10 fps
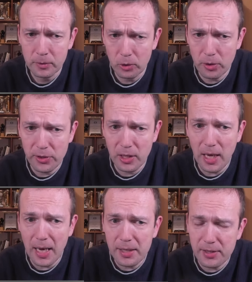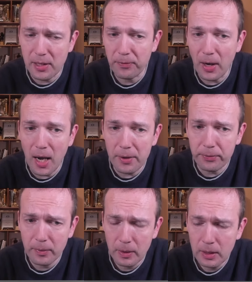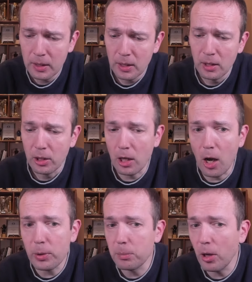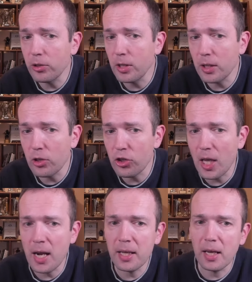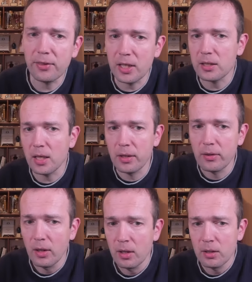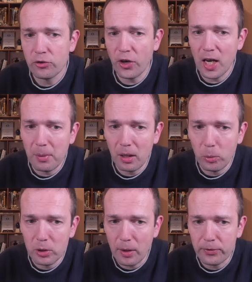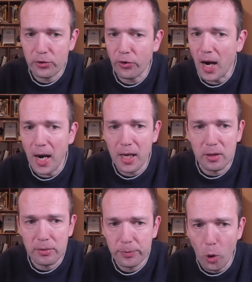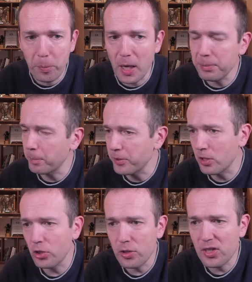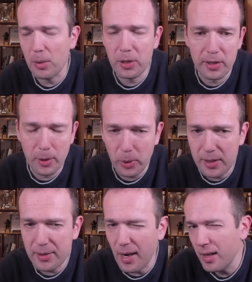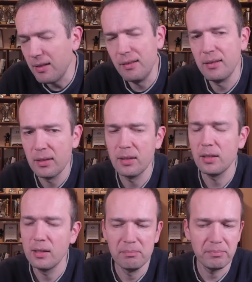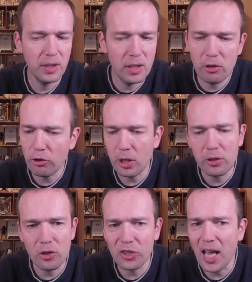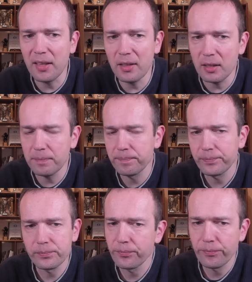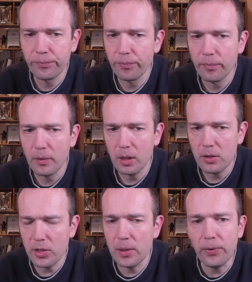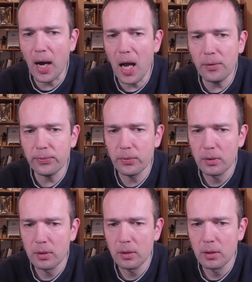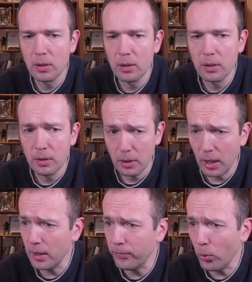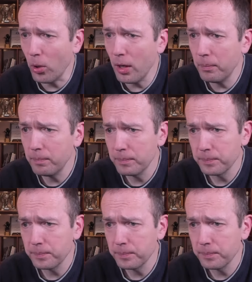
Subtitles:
Rook c8, c5. You know, with modern understanding, I think that Trebel would have tried to open up the position somewhere at the queen side. He did not understand it. C5, a4,